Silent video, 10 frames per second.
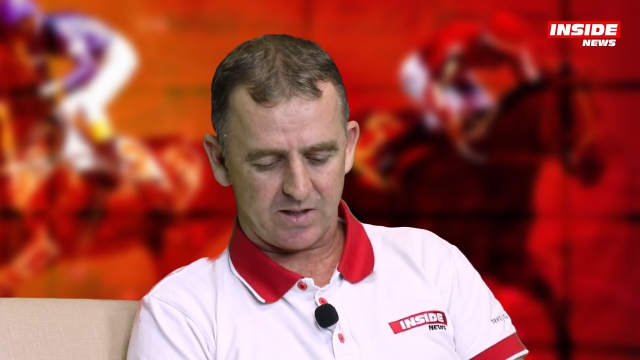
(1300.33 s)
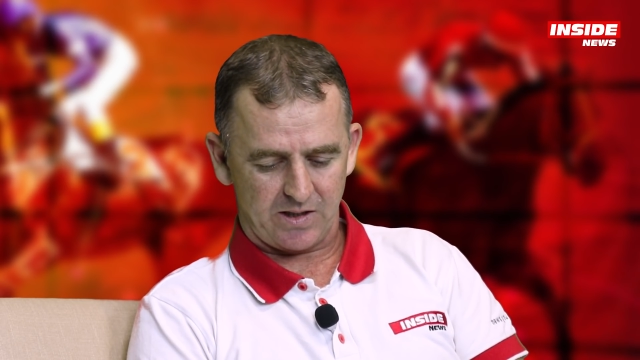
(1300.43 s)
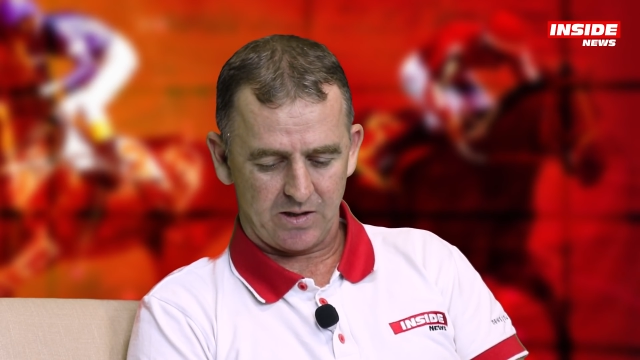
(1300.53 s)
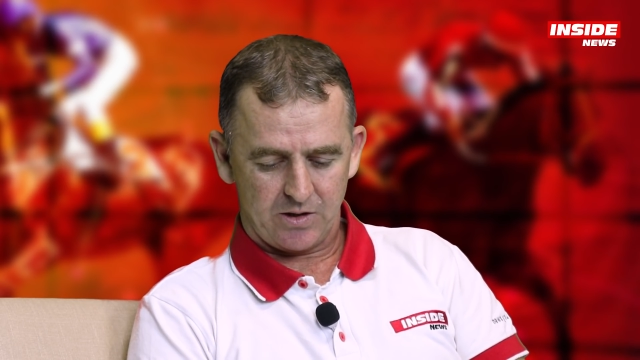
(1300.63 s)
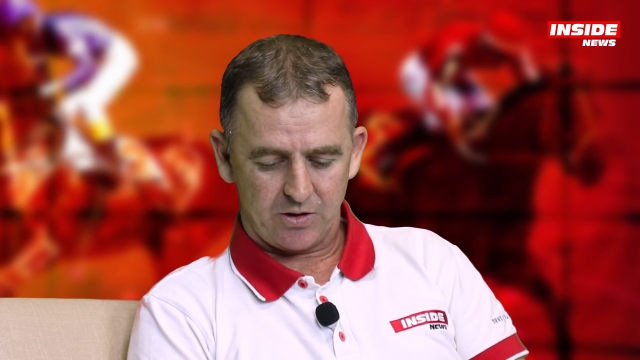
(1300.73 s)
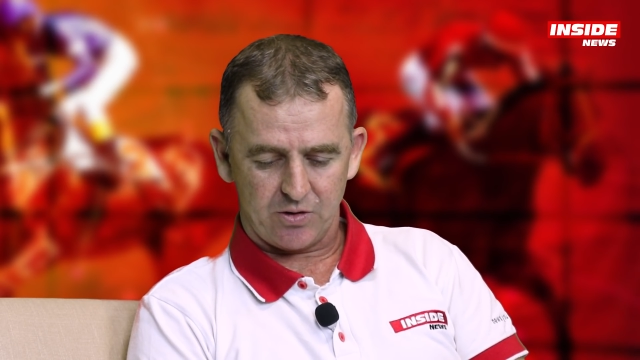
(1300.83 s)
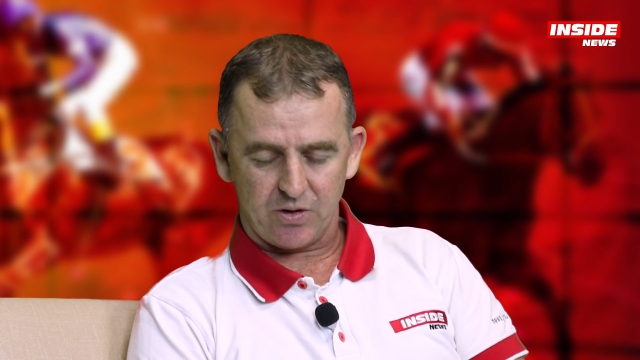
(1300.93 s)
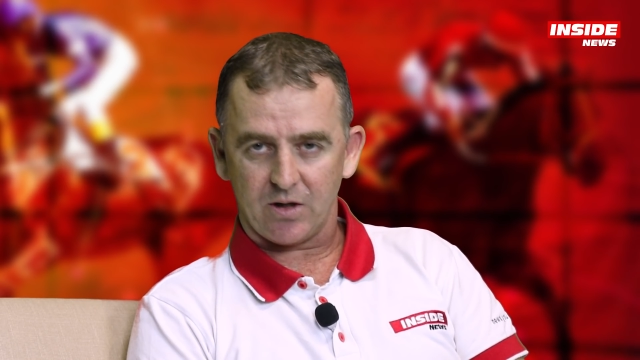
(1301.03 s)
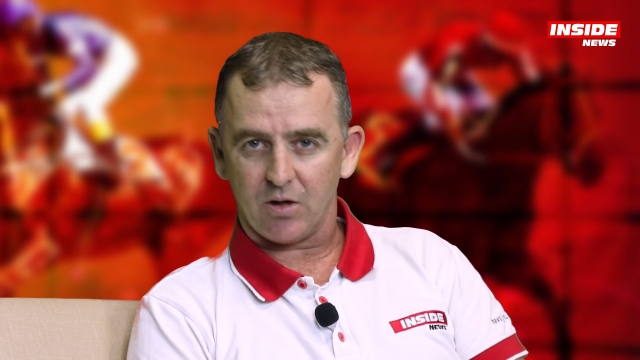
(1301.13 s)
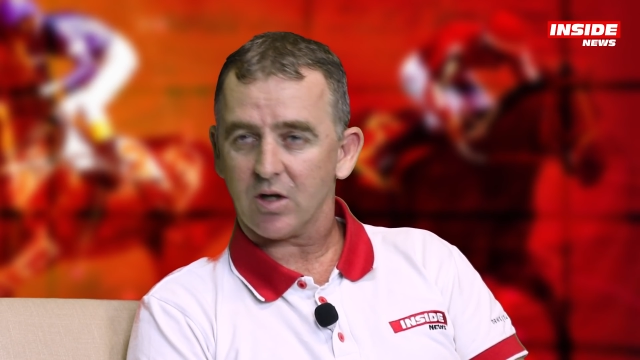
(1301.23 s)
that obviously
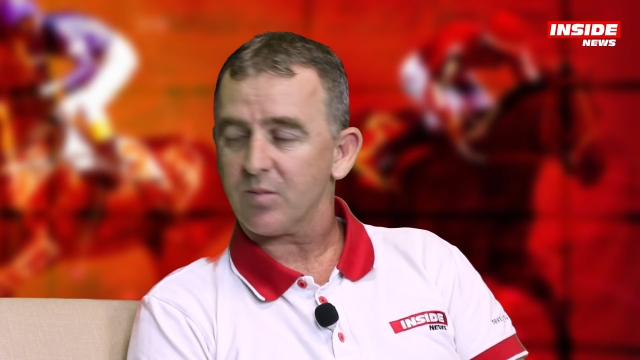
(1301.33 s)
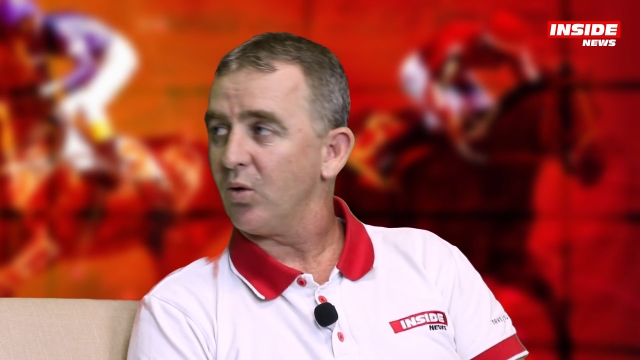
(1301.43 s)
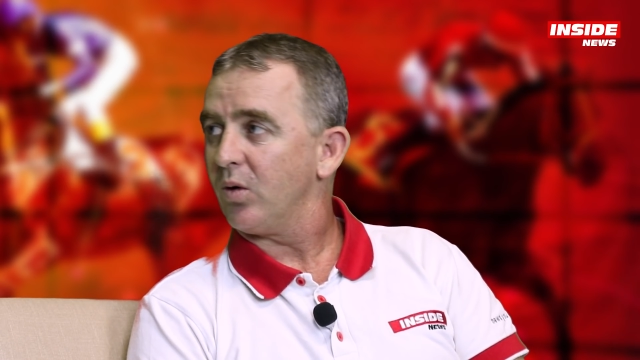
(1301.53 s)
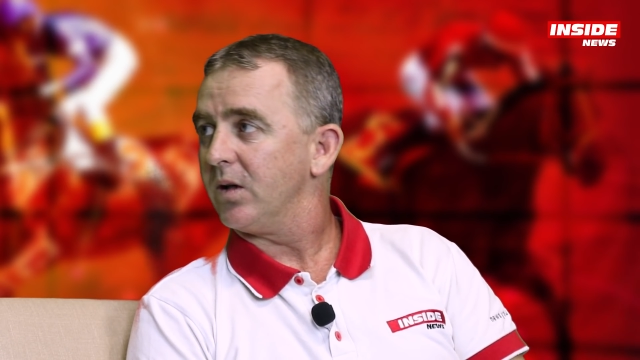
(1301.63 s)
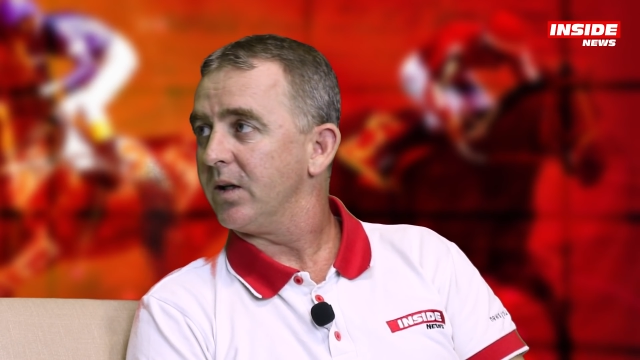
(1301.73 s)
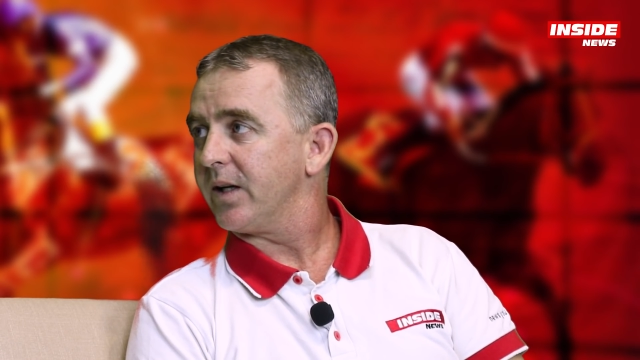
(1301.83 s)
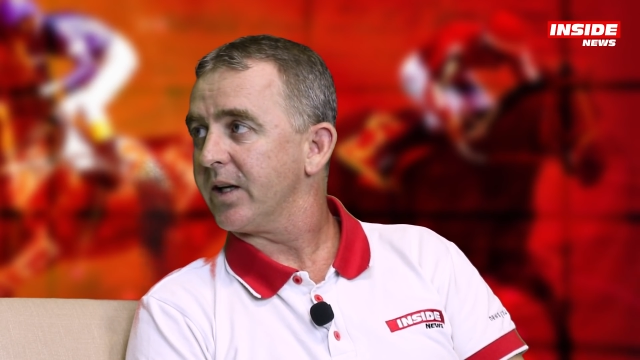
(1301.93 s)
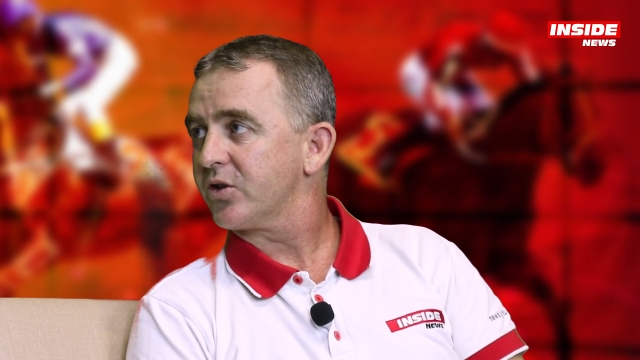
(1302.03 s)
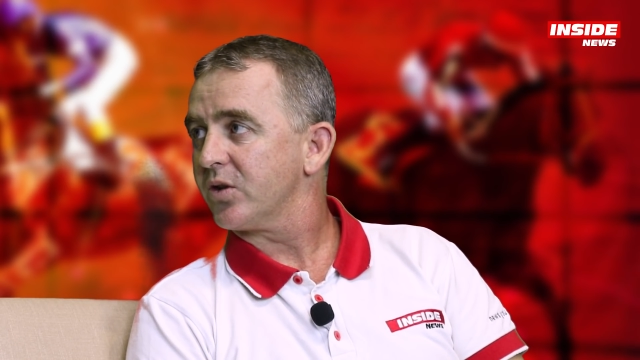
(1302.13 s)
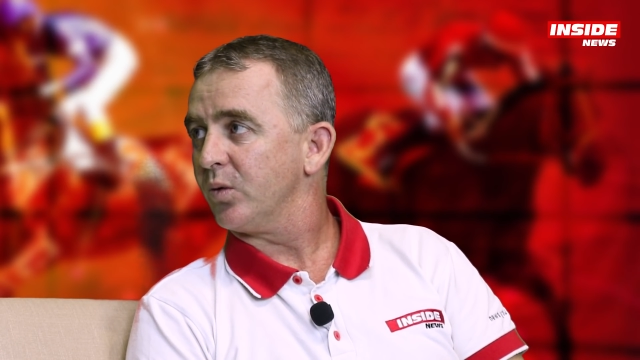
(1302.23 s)
you're doing a lot
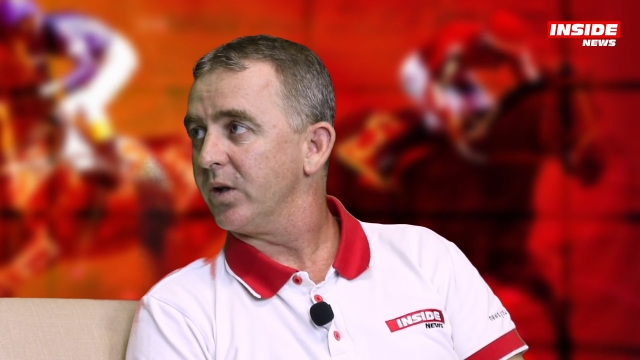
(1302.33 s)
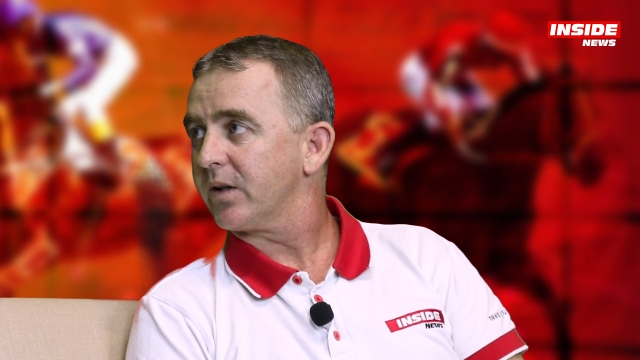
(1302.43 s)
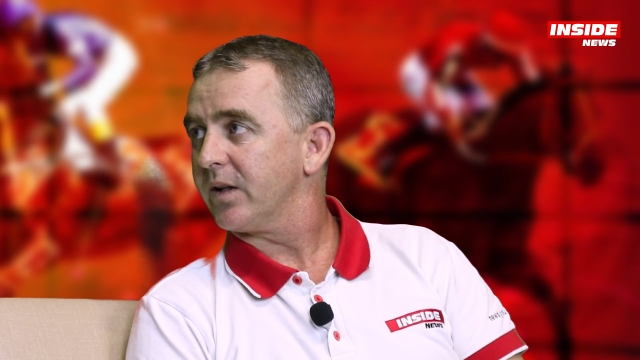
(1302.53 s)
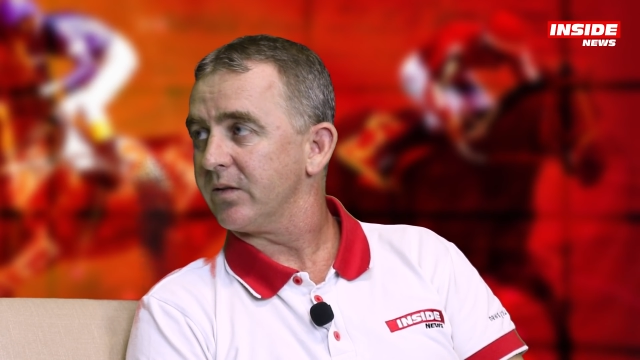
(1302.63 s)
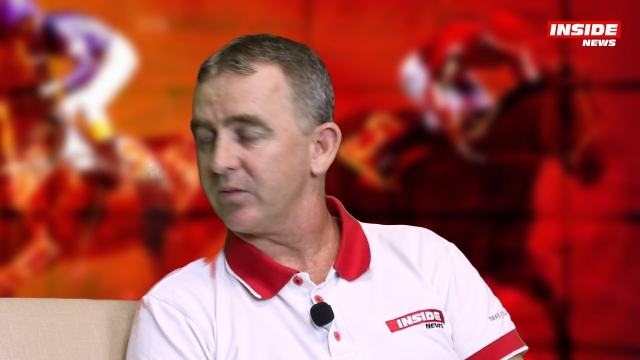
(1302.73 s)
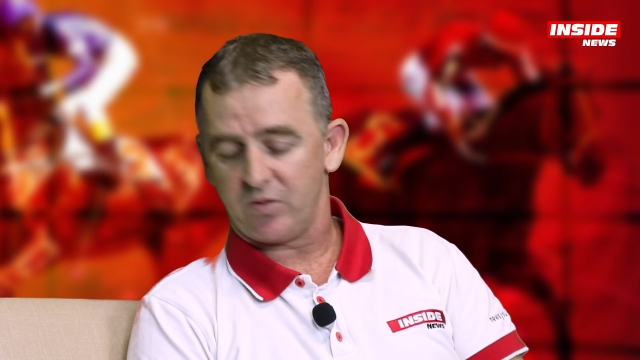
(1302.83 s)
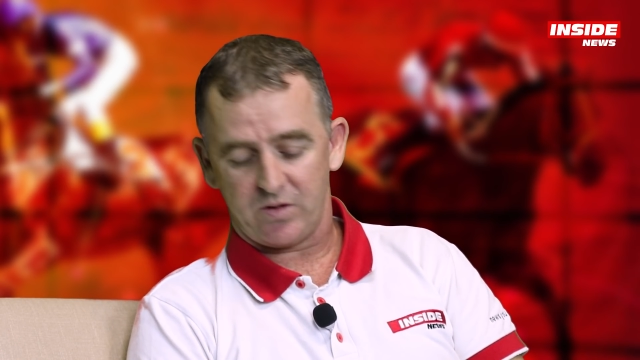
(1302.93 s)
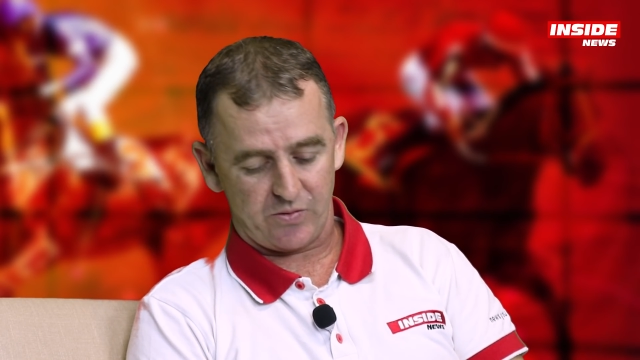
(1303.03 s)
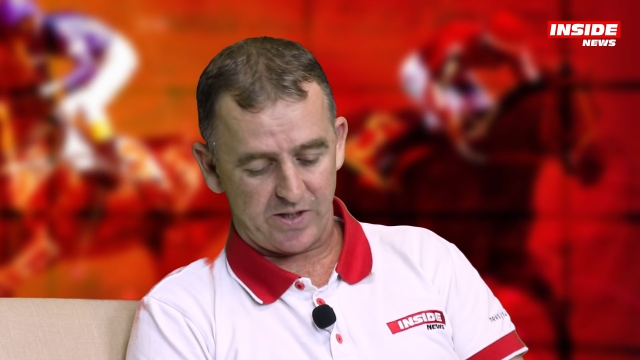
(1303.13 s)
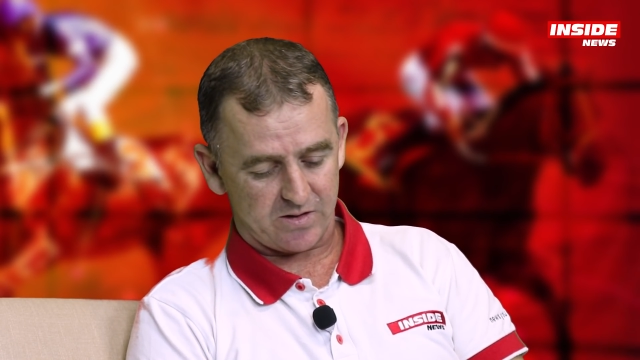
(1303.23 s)
more extra work
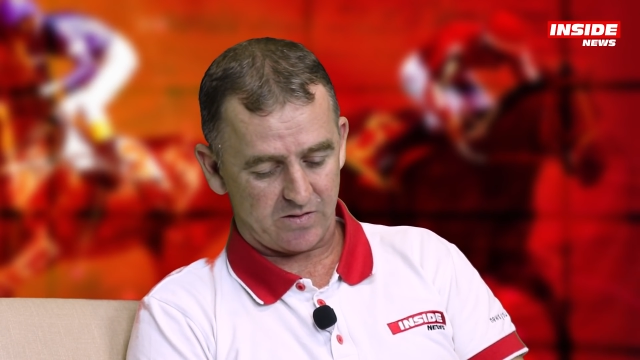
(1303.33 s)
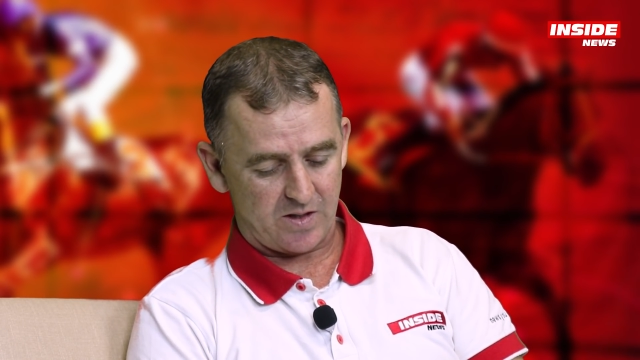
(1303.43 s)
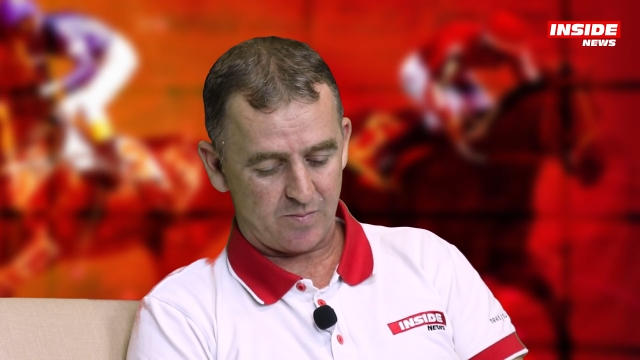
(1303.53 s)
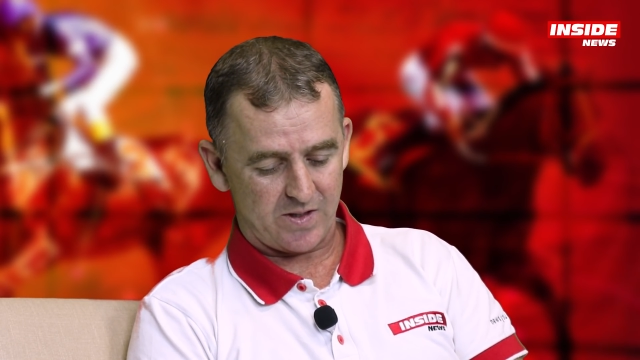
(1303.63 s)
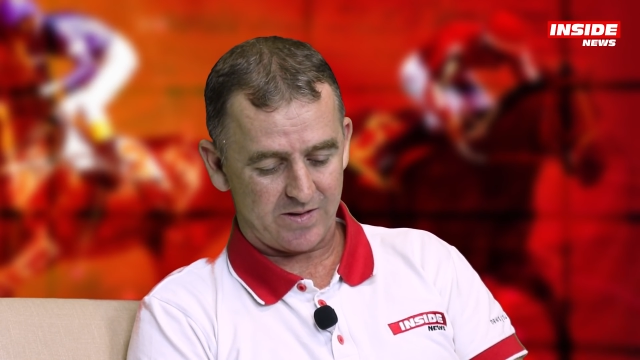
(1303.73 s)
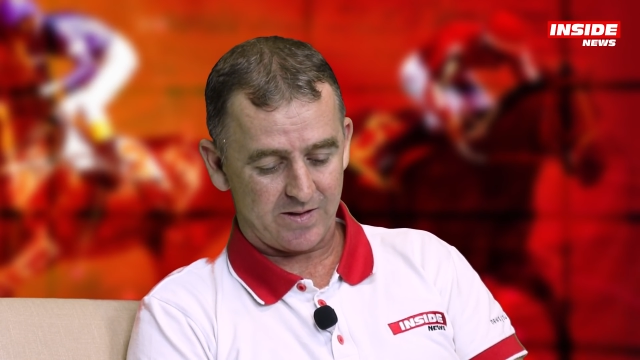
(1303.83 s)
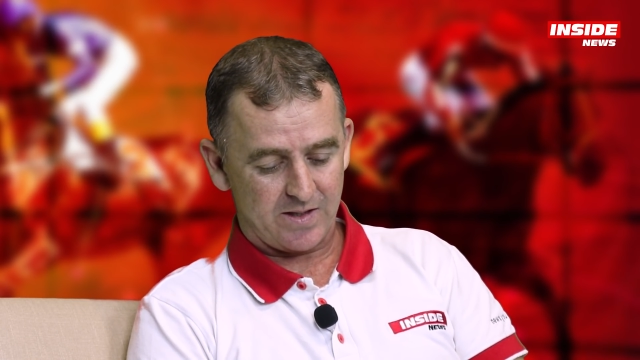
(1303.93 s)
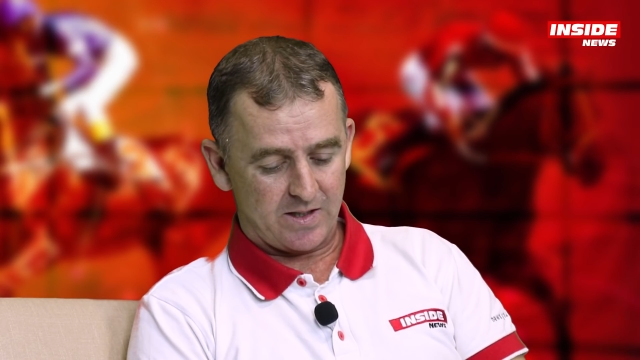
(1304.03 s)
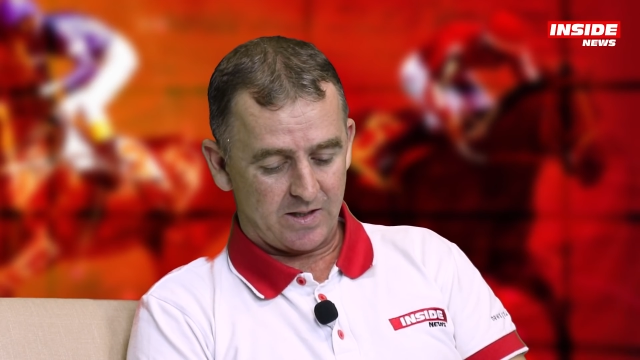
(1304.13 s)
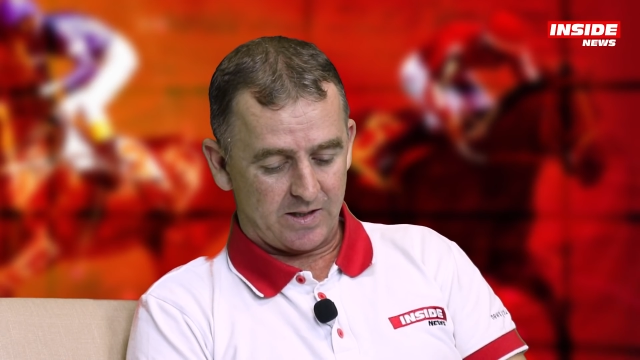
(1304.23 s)
than the rest of
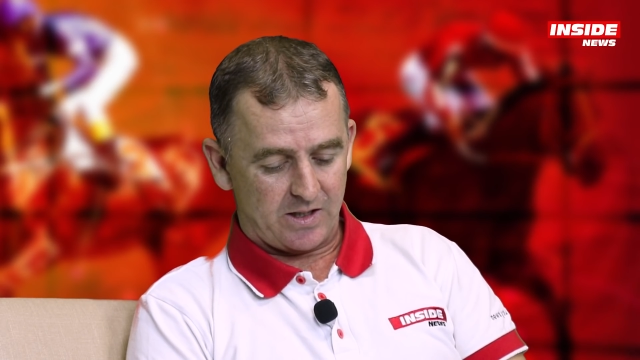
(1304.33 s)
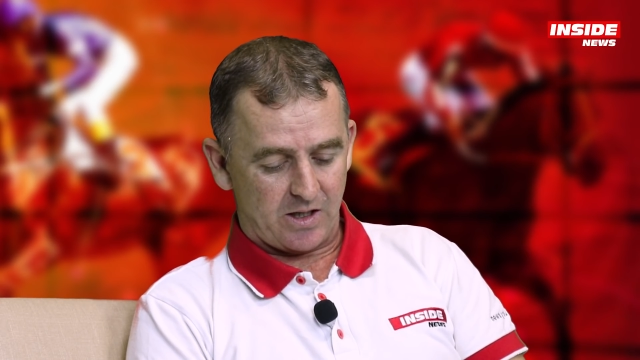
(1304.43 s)
them, and